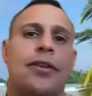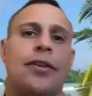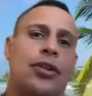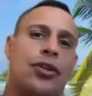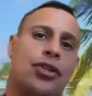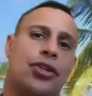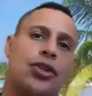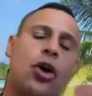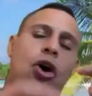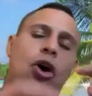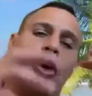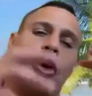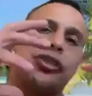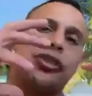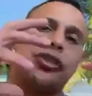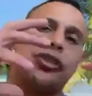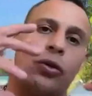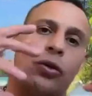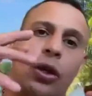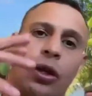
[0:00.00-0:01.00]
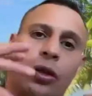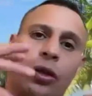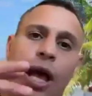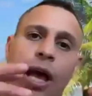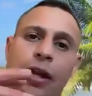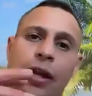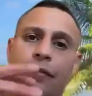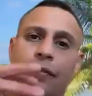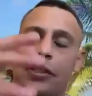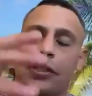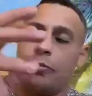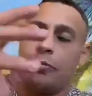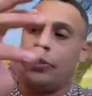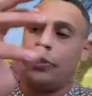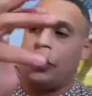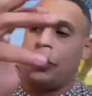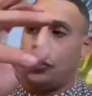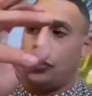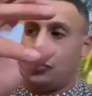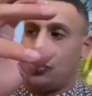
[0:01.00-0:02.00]
there's also a lot of it is
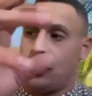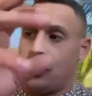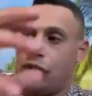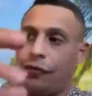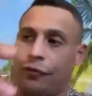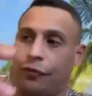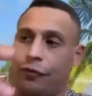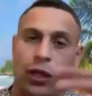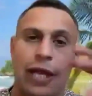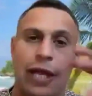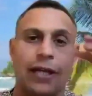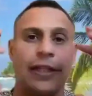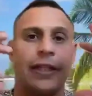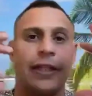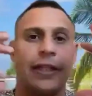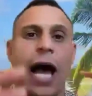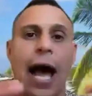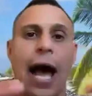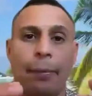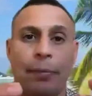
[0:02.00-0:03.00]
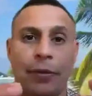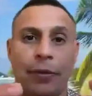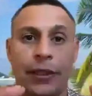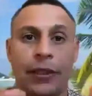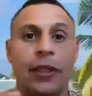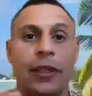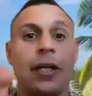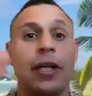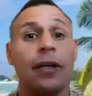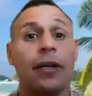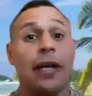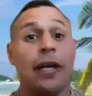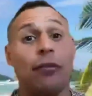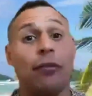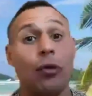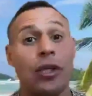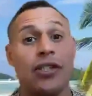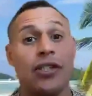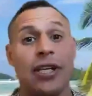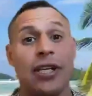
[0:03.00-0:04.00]
being used for like copy. Like, for
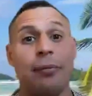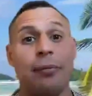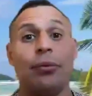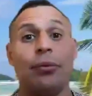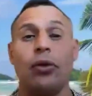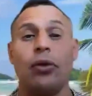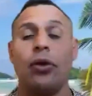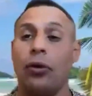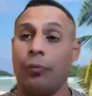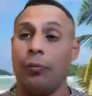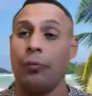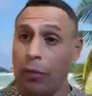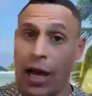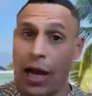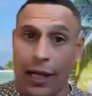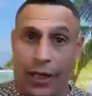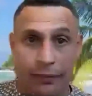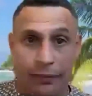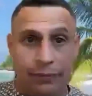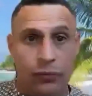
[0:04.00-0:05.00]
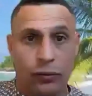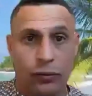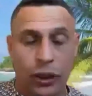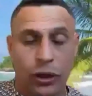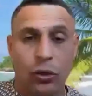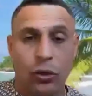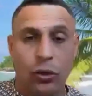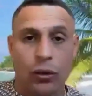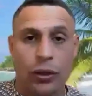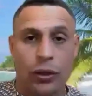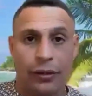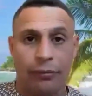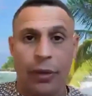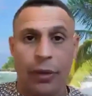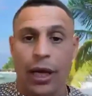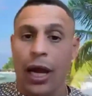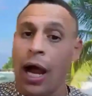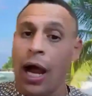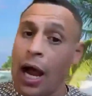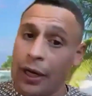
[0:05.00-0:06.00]
example, my recording, my
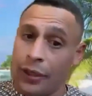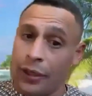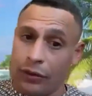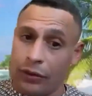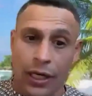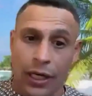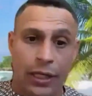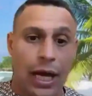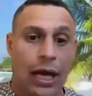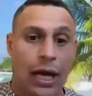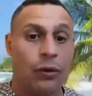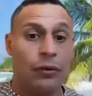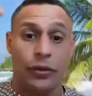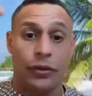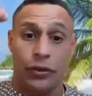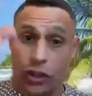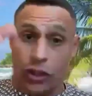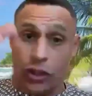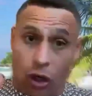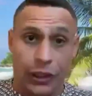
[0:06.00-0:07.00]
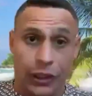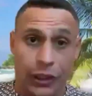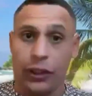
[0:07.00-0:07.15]
otter right now, cutting